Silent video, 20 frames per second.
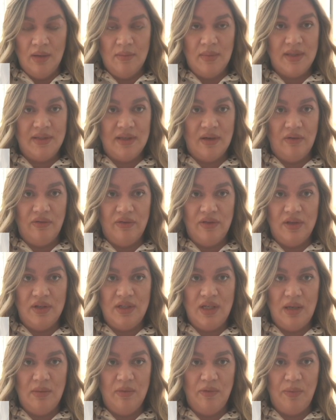myself and the
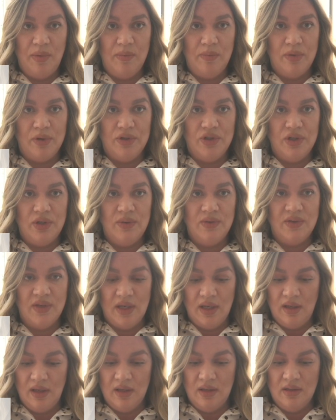team have been producing,